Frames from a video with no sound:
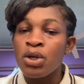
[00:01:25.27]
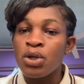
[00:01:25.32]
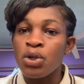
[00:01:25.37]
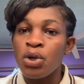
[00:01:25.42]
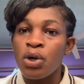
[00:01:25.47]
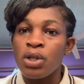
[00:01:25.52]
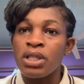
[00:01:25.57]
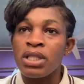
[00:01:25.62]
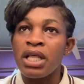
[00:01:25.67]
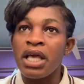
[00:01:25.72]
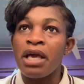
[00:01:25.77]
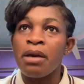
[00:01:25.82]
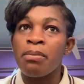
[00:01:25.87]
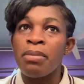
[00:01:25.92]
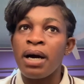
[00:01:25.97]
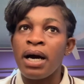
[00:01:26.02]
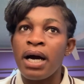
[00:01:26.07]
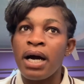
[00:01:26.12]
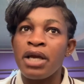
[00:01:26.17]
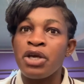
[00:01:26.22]
your
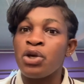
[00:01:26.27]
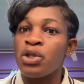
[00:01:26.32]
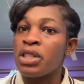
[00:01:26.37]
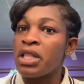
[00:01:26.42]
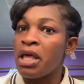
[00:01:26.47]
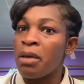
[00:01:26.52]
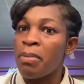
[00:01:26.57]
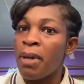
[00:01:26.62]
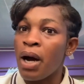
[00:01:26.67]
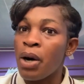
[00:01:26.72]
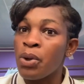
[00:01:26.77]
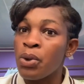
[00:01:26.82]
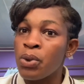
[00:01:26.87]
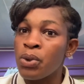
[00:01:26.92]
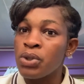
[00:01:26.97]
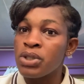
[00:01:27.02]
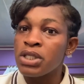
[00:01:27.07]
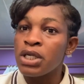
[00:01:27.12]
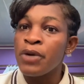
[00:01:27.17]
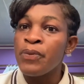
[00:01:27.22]
neighbor, your
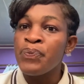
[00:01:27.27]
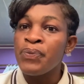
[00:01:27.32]
neighborhood,